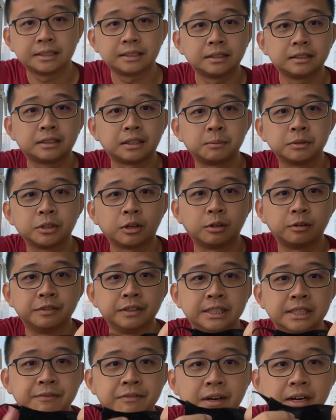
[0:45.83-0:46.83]
some sort of a
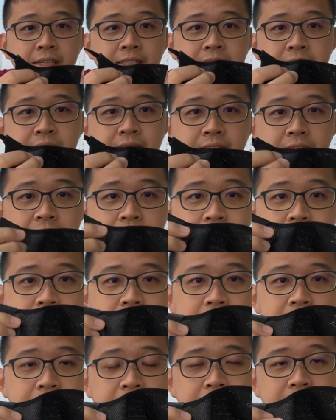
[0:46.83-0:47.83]
device in there.
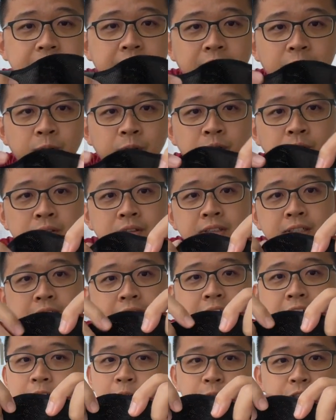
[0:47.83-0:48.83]
Later
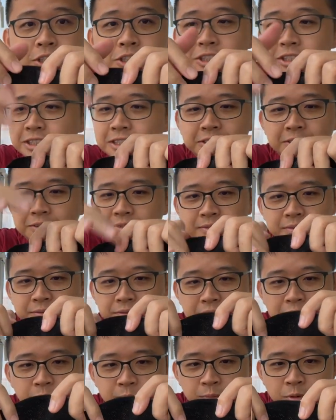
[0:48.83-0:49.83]
I'll just
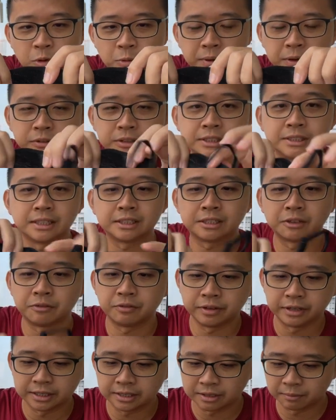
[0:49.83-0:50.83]
find out more about this as I
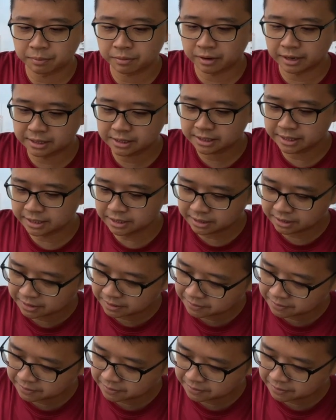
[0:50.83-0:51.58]
read the press kit.